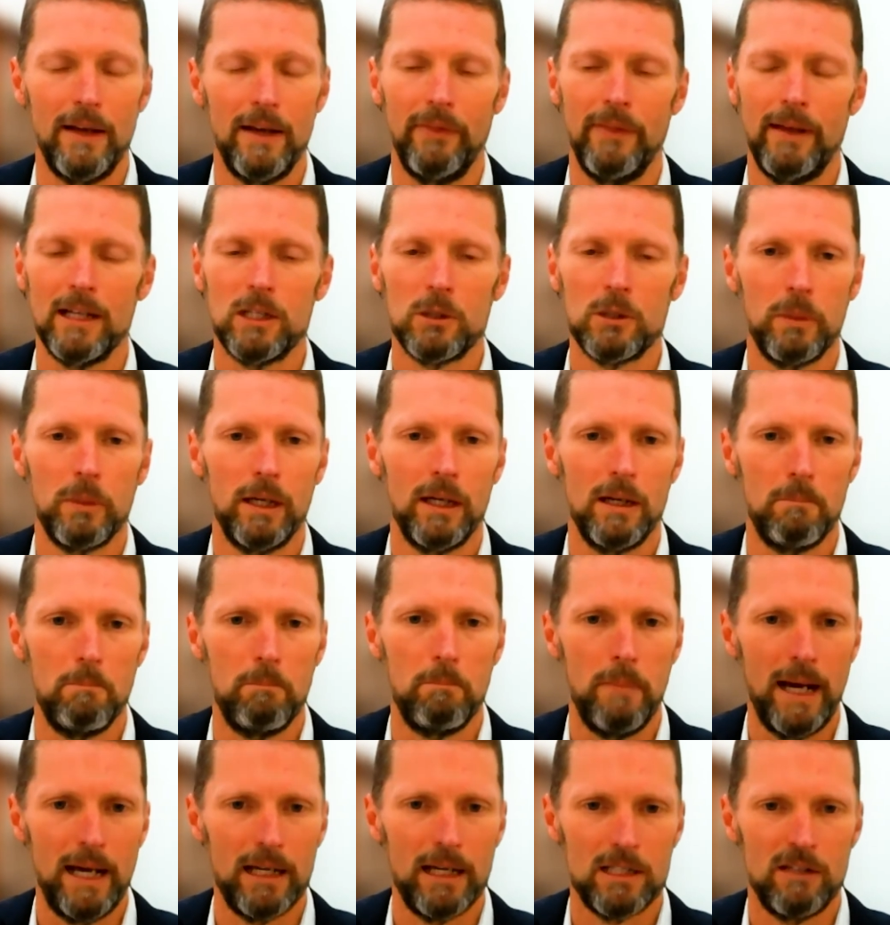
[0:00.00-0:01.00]
And that's been a
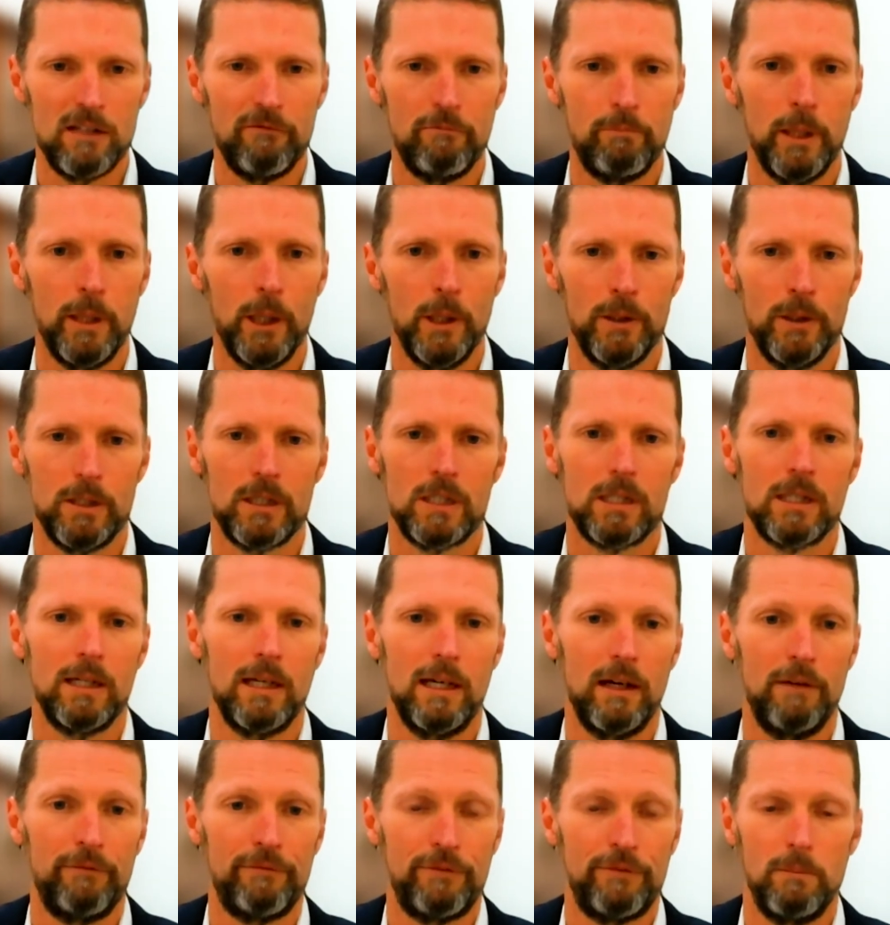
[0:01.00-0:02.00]
massive bonus
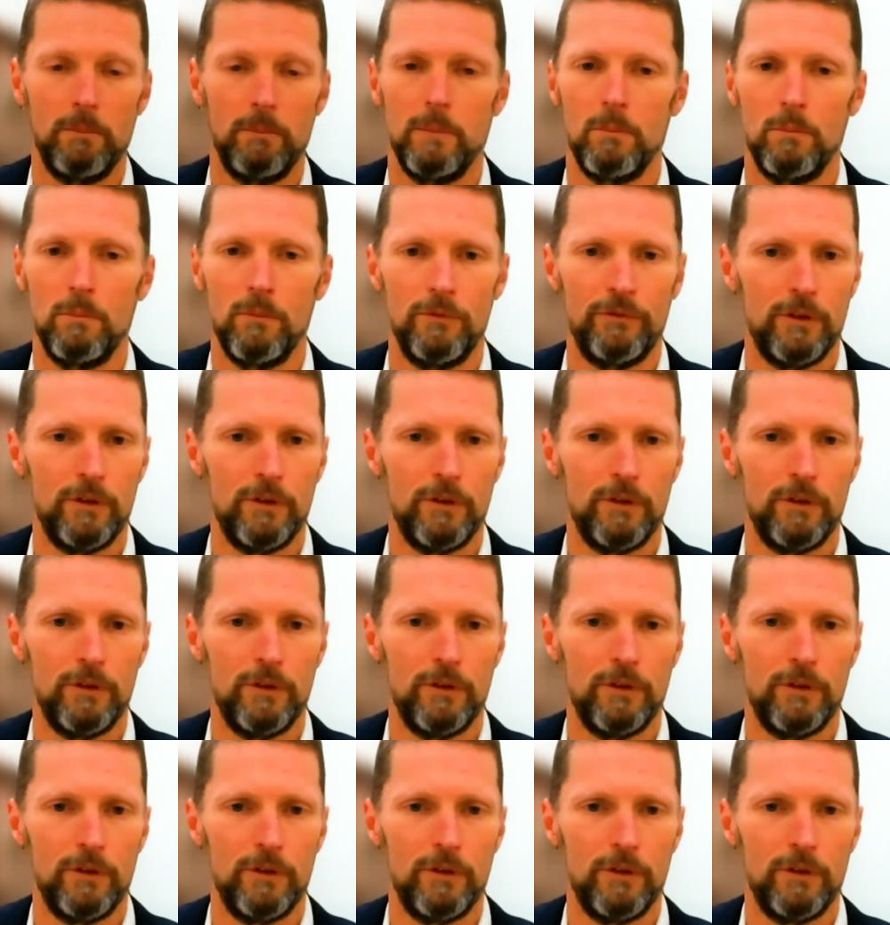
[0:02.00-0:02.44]
uh, from,